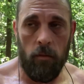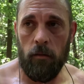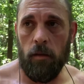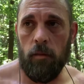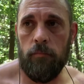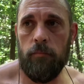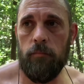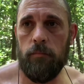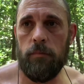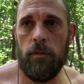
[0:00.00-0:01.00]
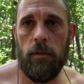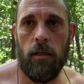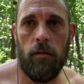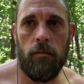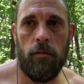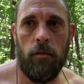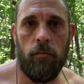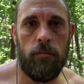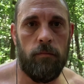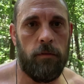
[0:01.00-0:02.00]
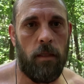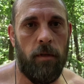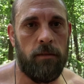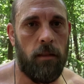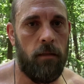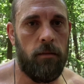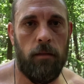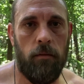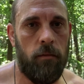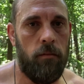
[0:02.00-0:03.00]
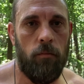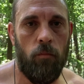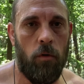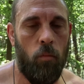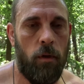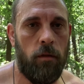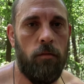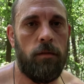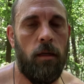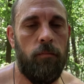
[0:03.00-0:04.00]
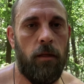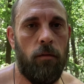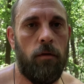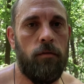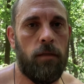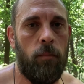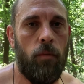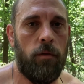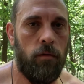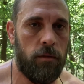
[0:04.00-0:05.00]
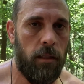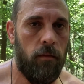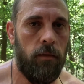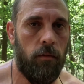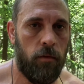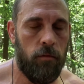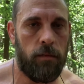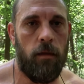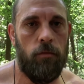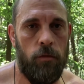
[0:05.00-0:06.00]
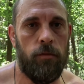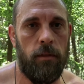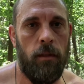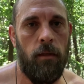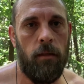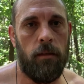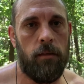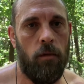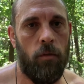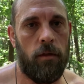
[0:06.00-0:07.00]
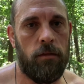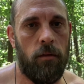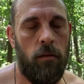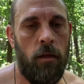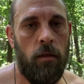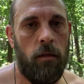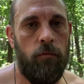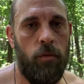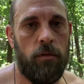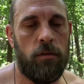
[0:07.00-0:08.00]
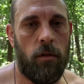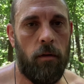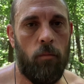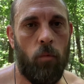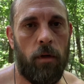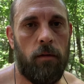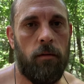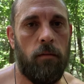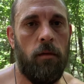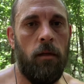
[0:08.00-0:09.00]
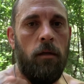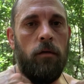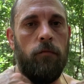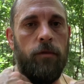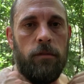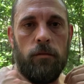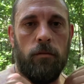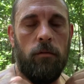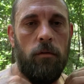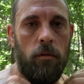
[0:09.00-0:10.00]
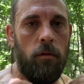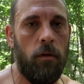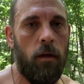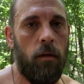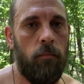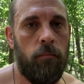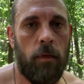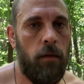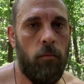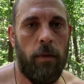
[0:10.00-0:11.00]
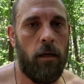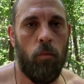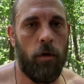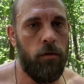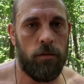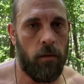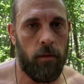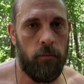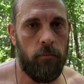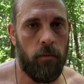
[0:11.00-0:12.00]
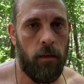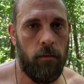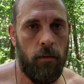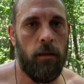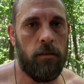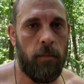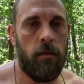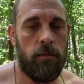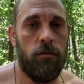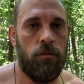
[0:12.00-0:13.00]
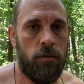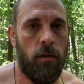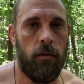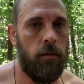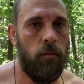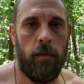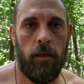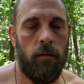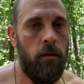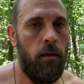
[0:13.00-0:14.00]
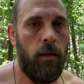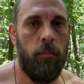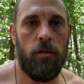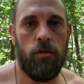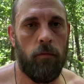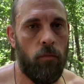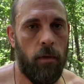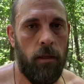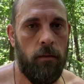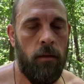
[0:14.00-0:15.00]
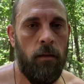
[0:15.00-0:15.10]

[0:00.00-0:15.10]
Um, uh, you know, side by side together. When one goes up, the other goes up, one goes down, the other goes down. Usually that's how it works. So if you can start working on your physical, um, it don't matter where you start, right? It just matters that you start. It don't matter how much you're overweight.